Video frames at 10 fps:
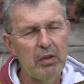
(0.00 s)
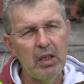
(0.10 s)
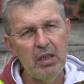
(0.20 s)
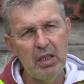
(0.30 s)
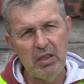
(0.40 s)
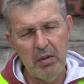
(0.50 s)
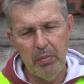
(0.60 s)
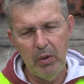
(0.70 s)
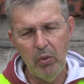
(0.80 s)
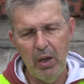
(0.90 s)
in the
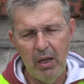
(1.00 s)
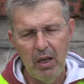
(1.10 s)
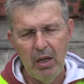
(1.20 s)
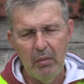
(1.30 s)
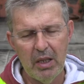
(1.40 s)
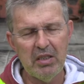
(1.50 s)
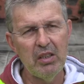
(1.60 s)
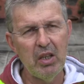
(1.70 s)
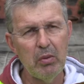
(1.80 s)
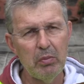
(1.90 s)
simple way,
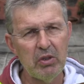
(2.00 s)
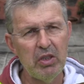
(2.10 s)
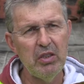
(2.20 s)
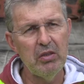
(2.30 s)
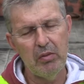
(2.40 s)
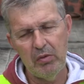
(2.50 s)
basaltic composition,